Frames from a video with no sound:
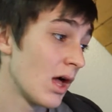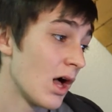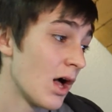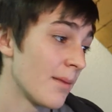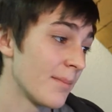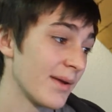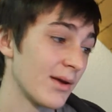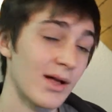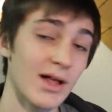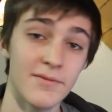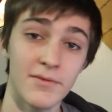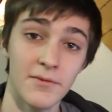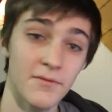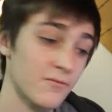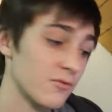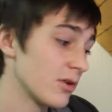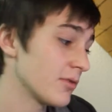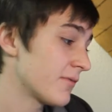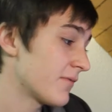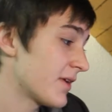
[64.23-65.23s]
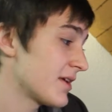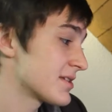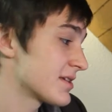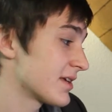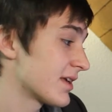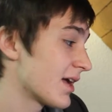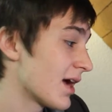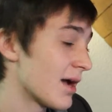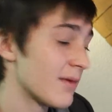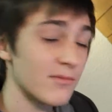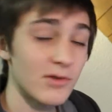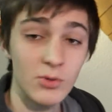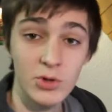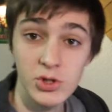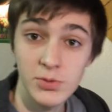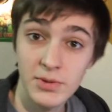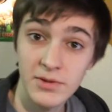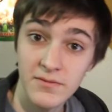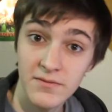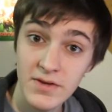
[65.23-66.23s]
Um, you I have a front-facing camera,
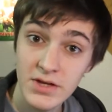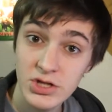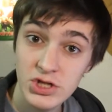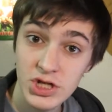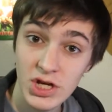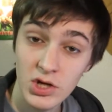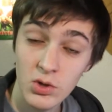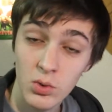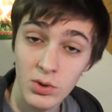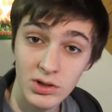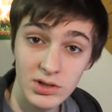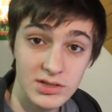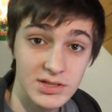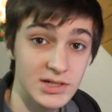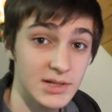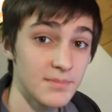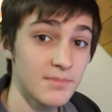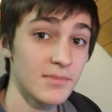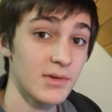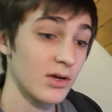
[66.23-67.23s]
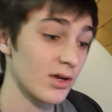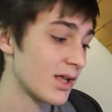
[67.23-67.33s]
which will be VGA quality.